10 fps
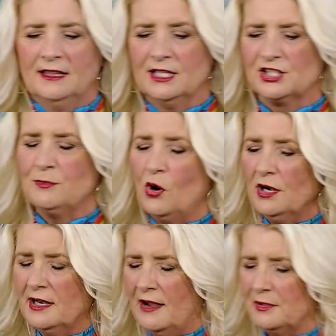This
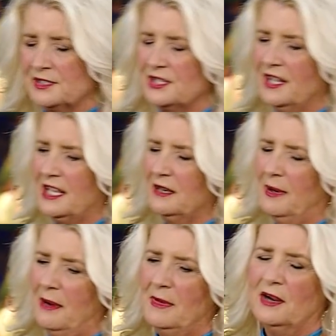morning I was thinking
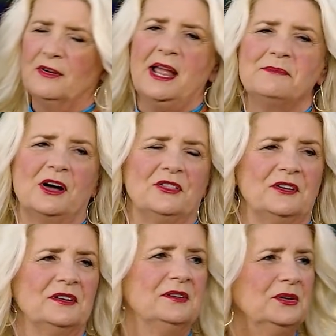about my
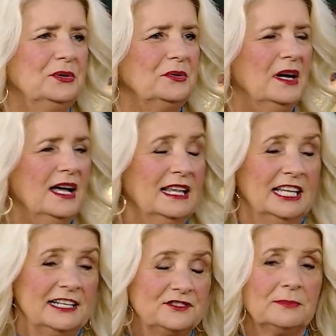grandmother who
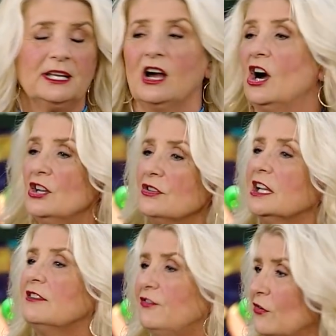lived to be
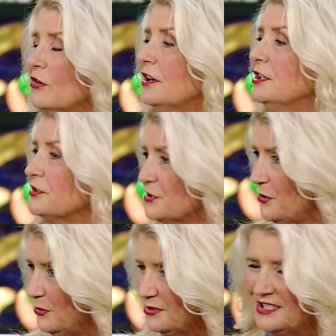104 years
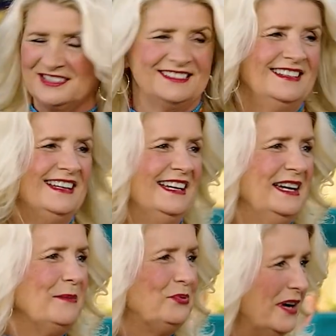old.
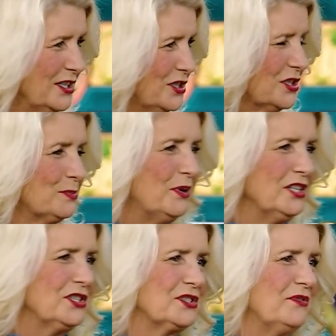Precious,
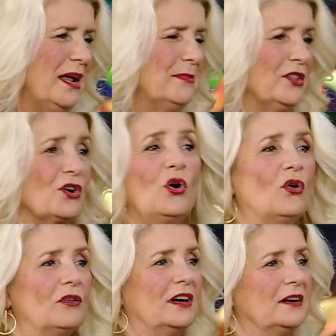precious grandmother
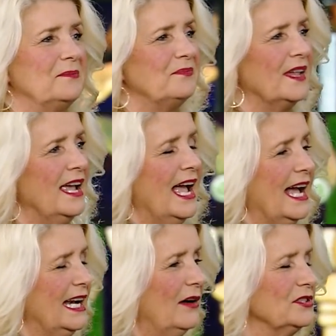Cora.
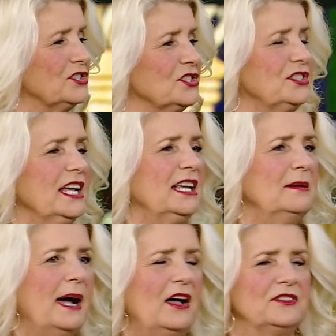And I was just thinking
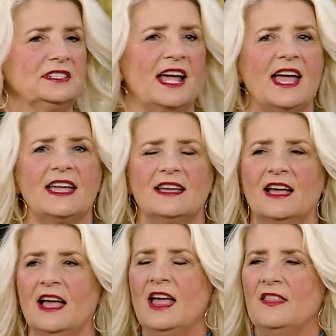about the day
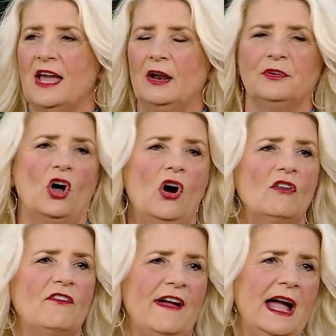that the
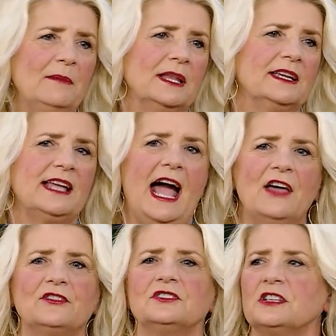whole family
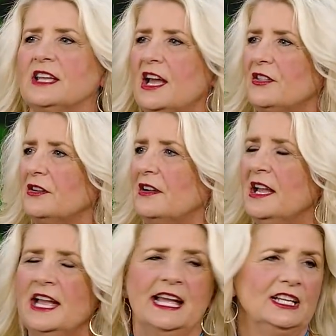gathered together
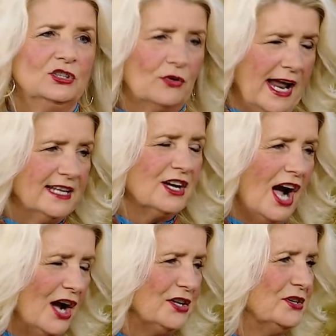in Grand
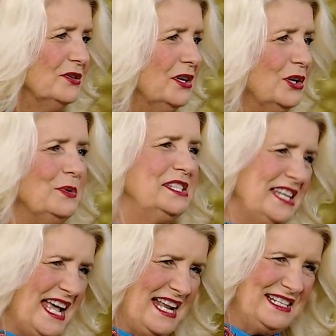Caillou,
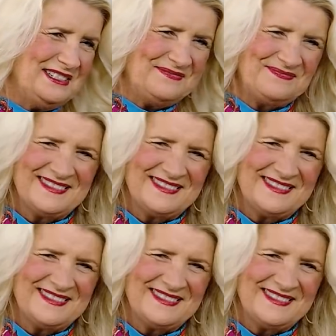Louisiana.